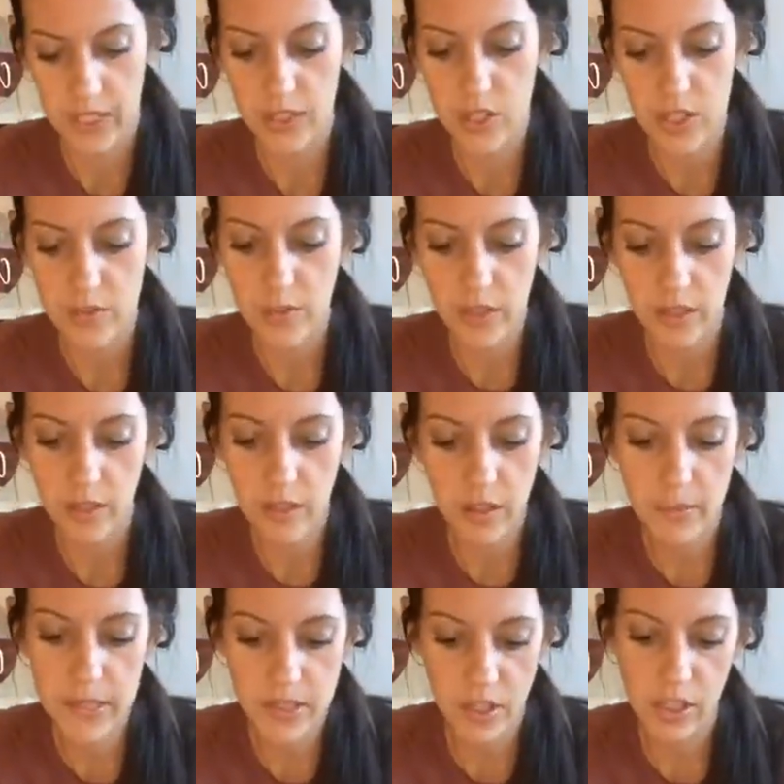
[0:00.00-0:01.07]
Again, you just want it a
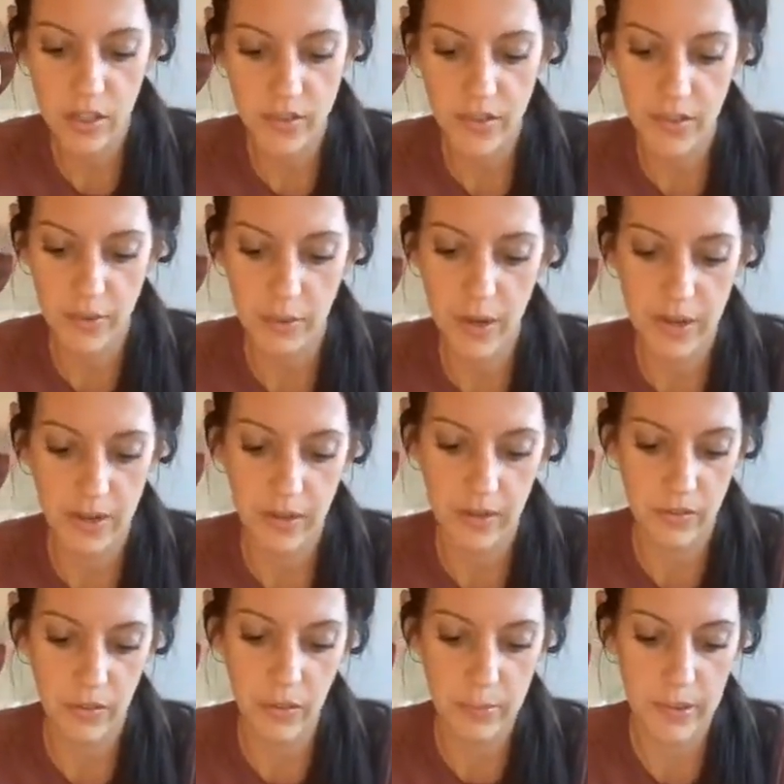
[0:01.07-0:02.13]
little bit darker than the red
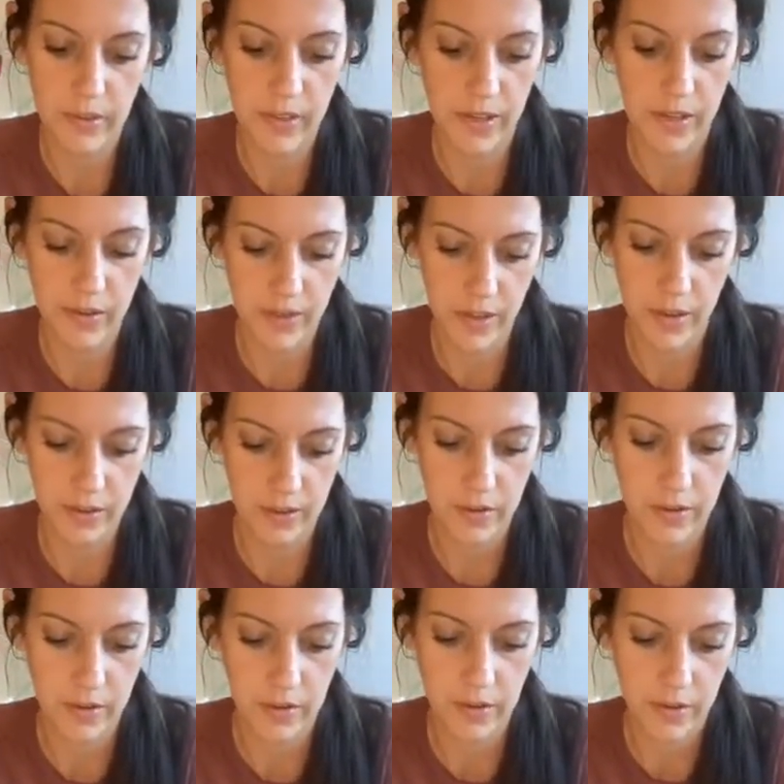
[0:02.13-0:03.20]
and a little bit lighter
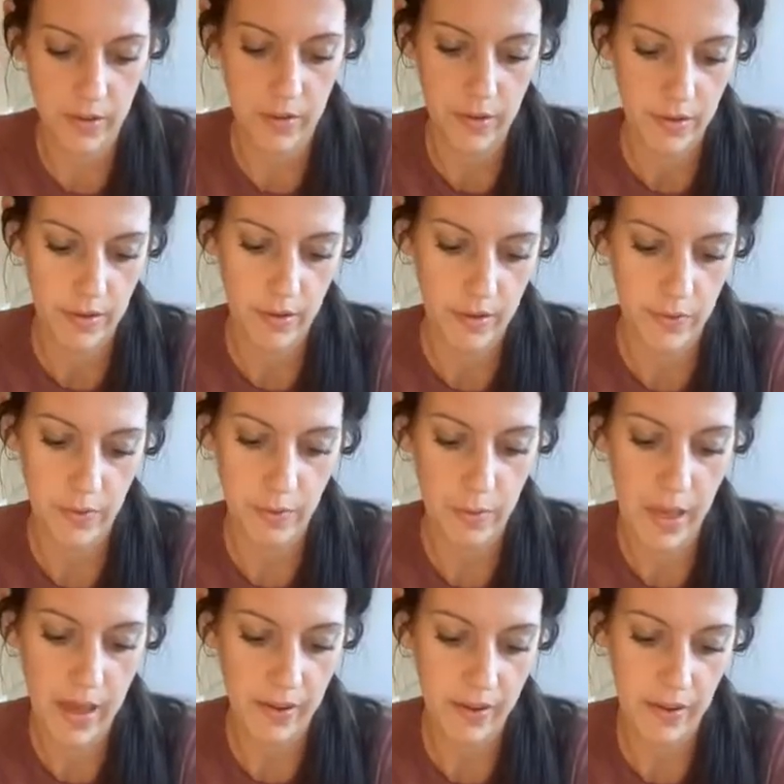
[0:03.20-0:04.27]
than the
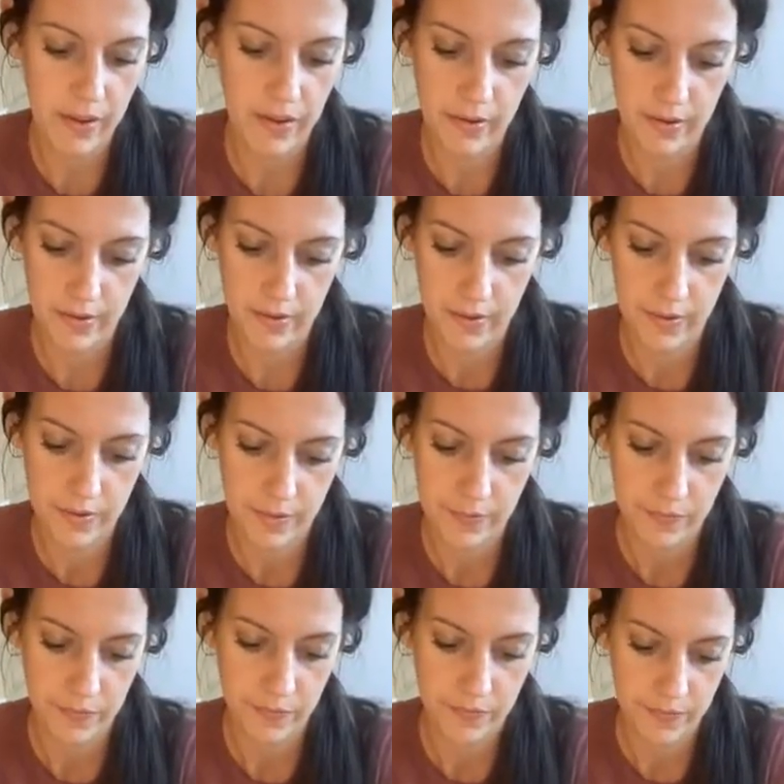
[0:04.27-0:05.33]
black.
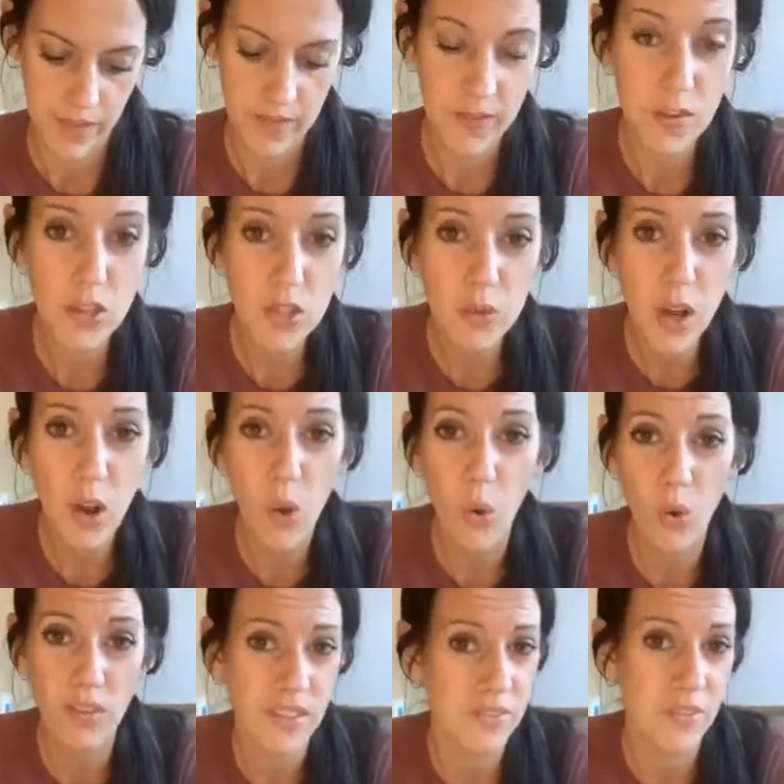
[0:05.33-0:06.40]
If you do a
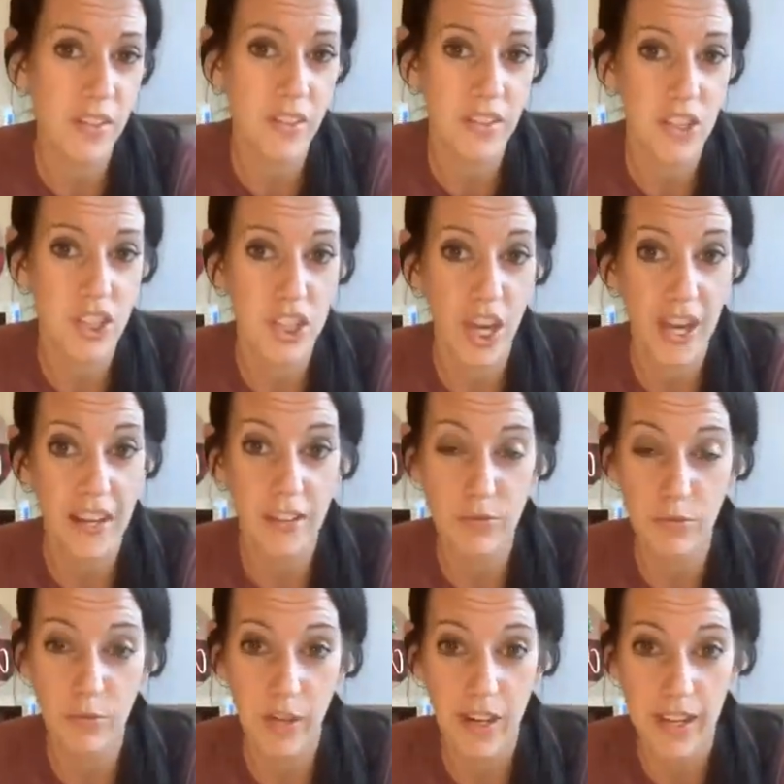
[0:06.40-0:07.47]
whole different shade
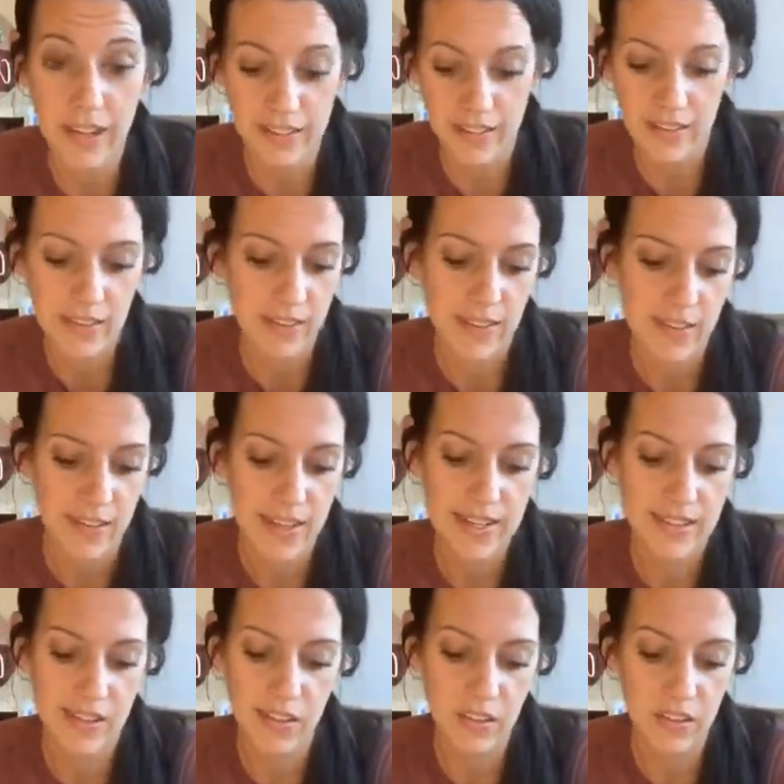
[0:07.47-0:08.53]
of red,
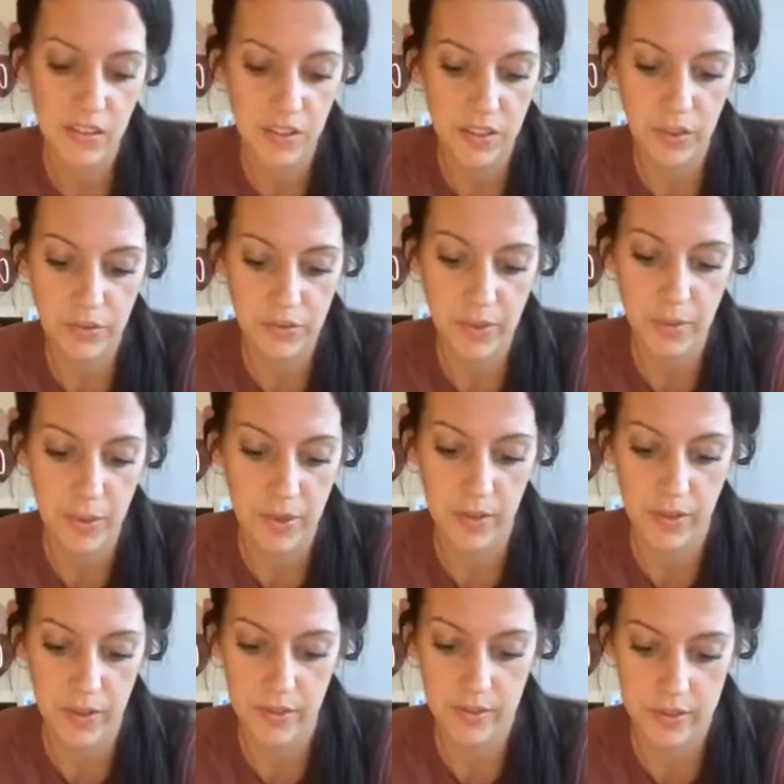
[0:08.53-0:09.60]
it's going to look goofy when
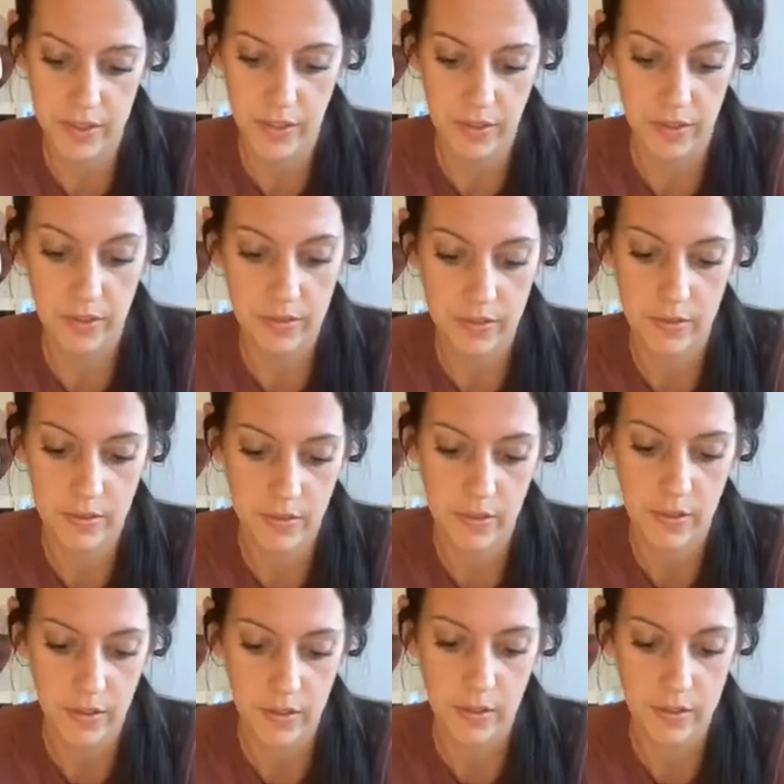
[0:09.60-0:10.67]
you're done.
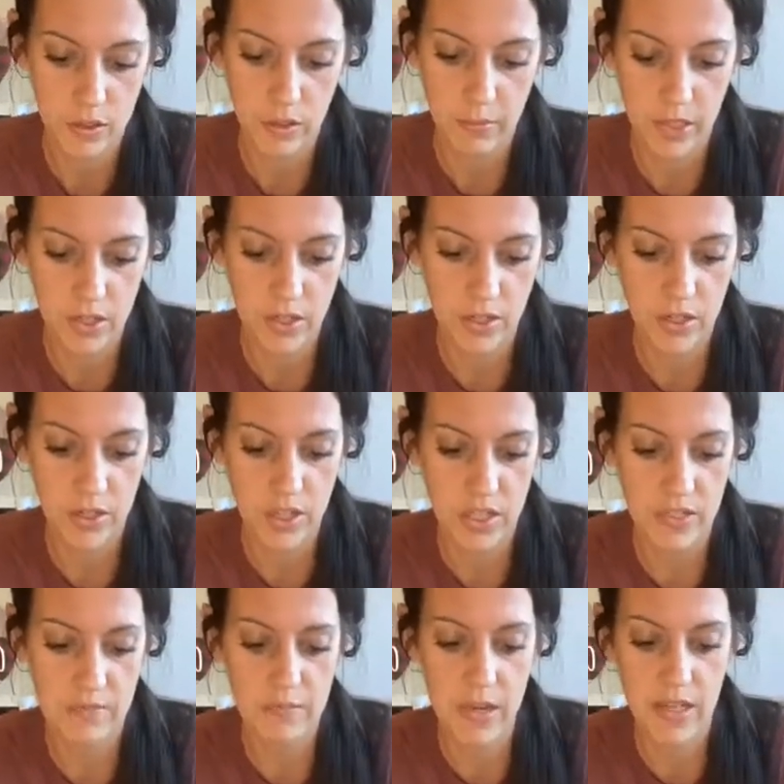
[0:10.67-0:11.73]
So make sure you
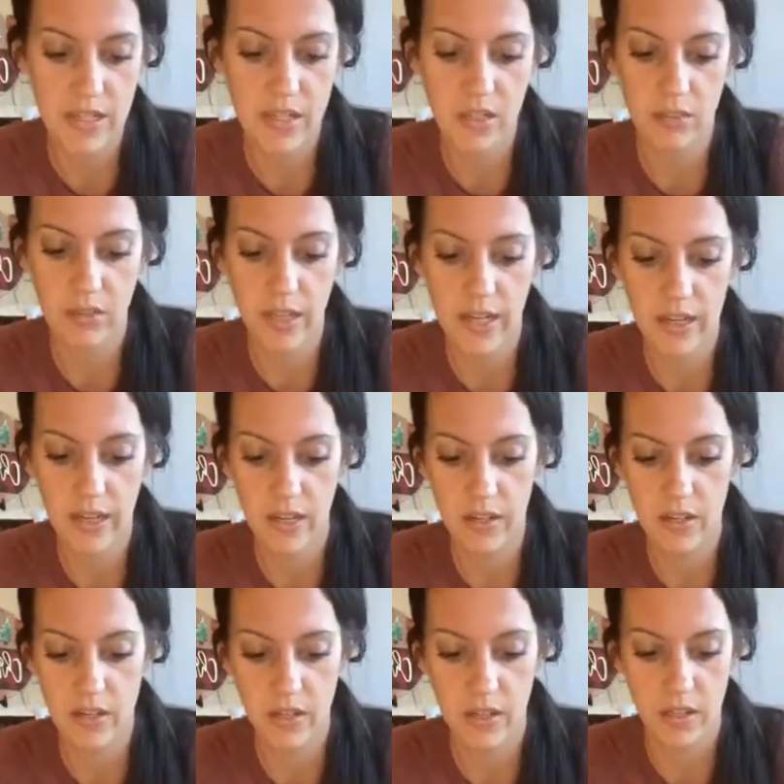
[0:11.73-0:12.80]
just mix your light
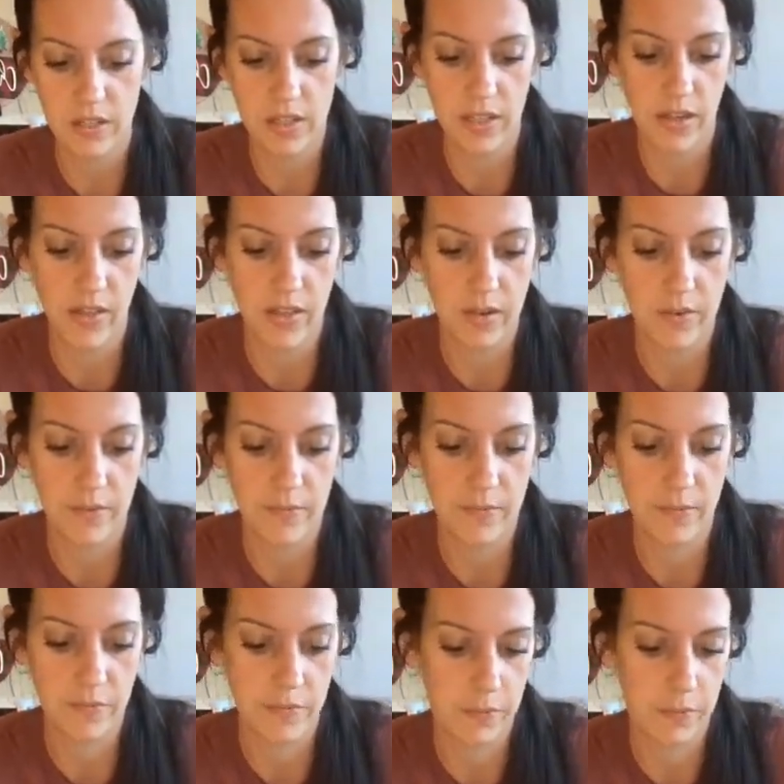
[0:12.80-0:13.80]
and your dark together.